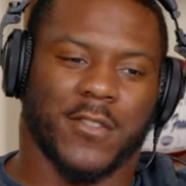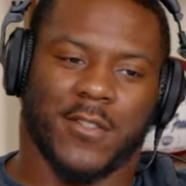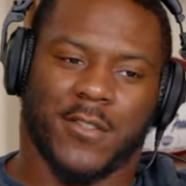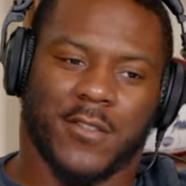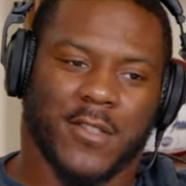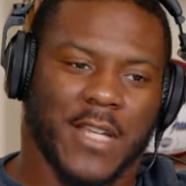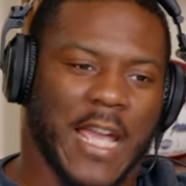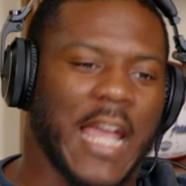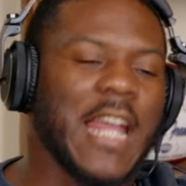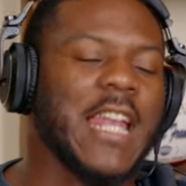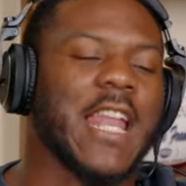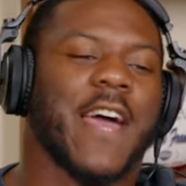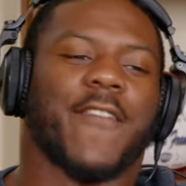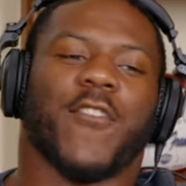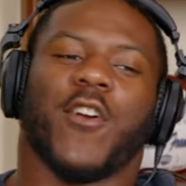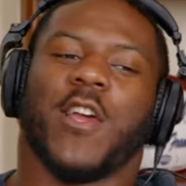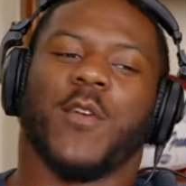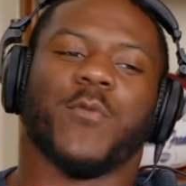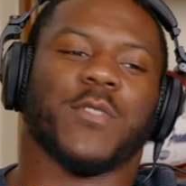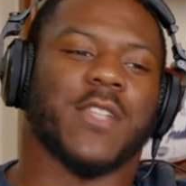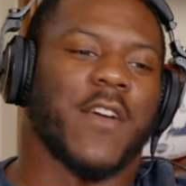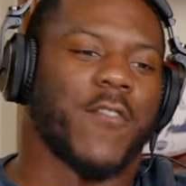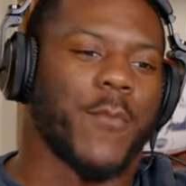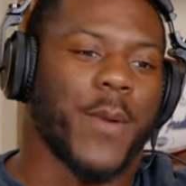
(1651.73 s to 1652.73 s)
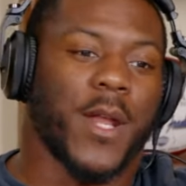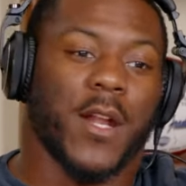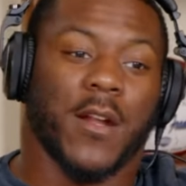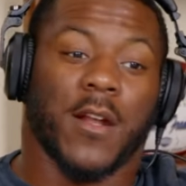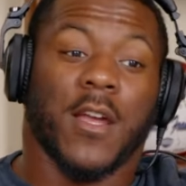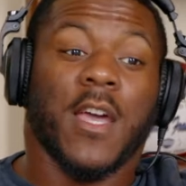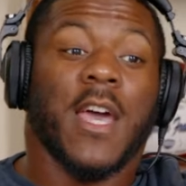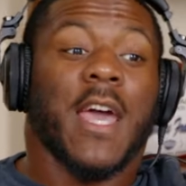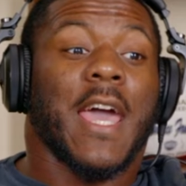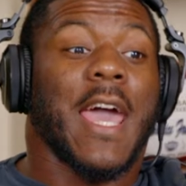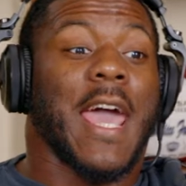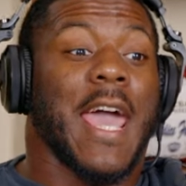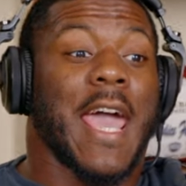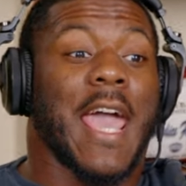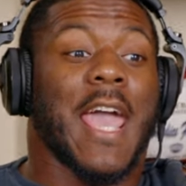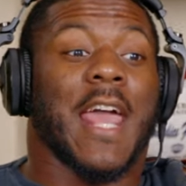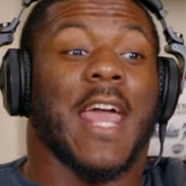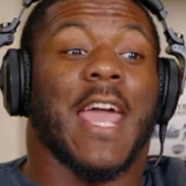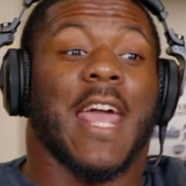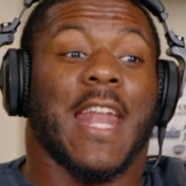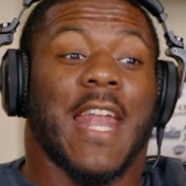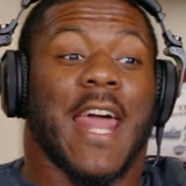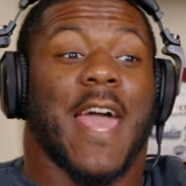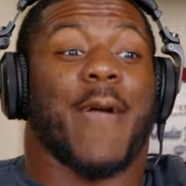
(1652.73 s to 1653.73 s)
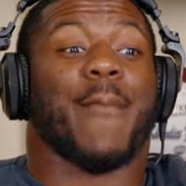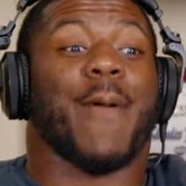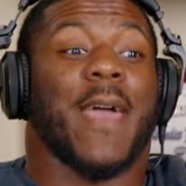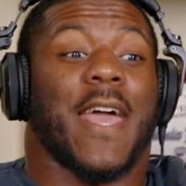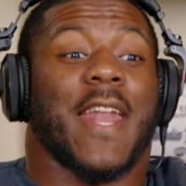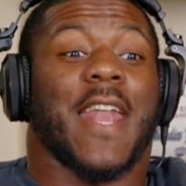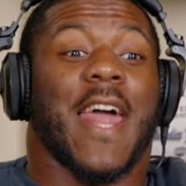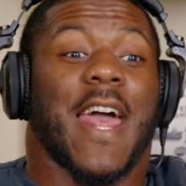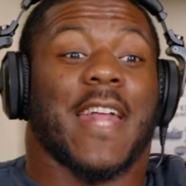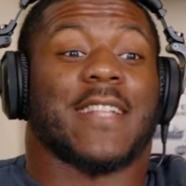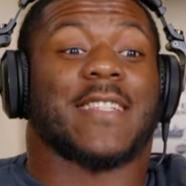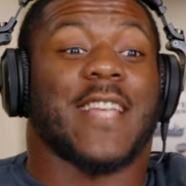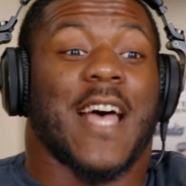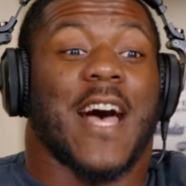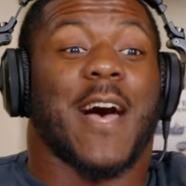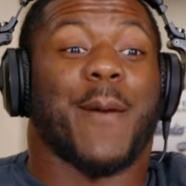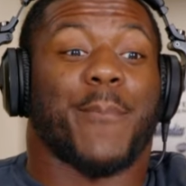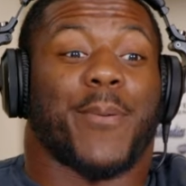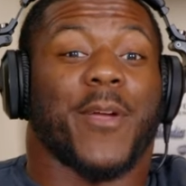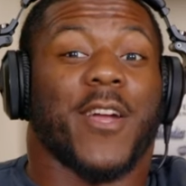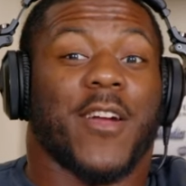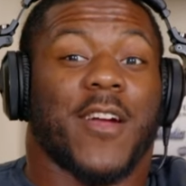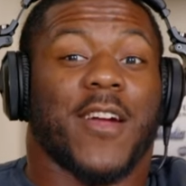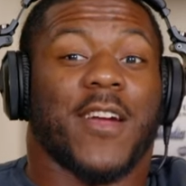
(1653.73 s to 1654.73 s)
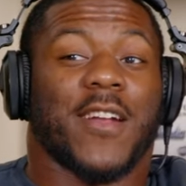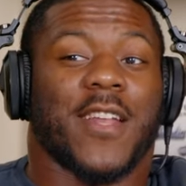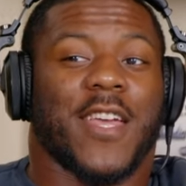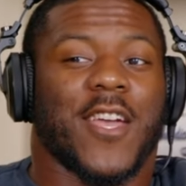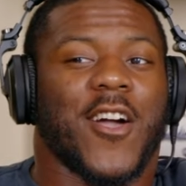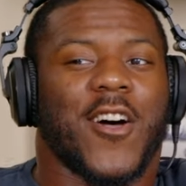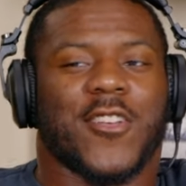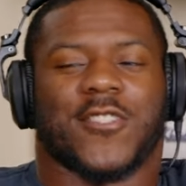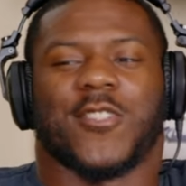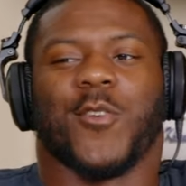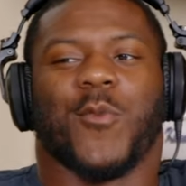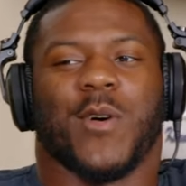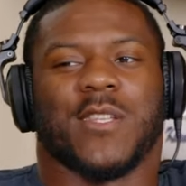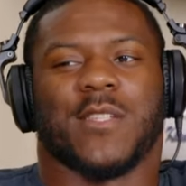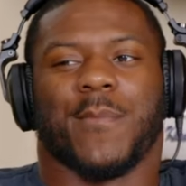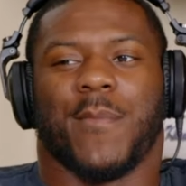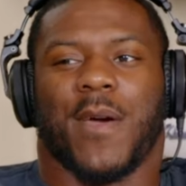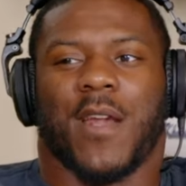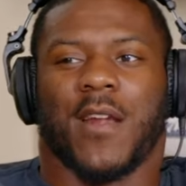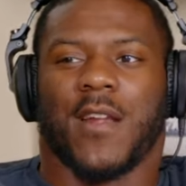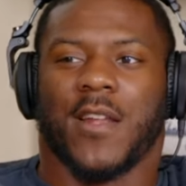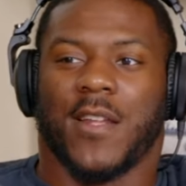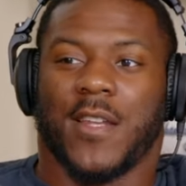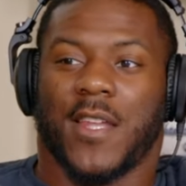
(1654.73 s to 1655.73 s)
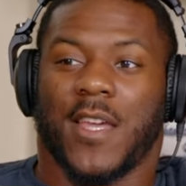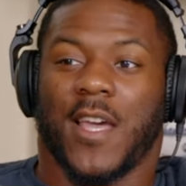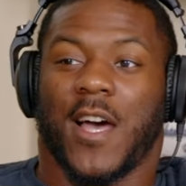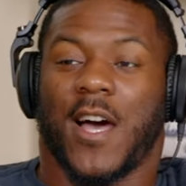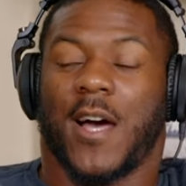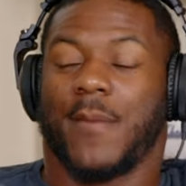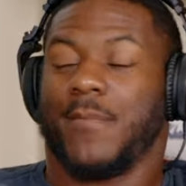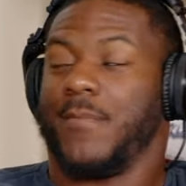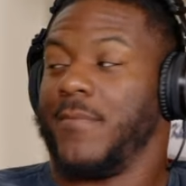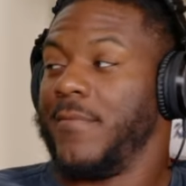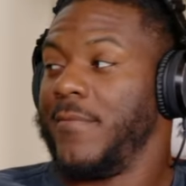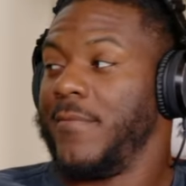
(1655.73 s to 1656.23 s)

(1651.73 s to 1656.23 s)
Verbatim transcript: Okay. He was never better. And in that time period, he also wasn't better than D. Hop.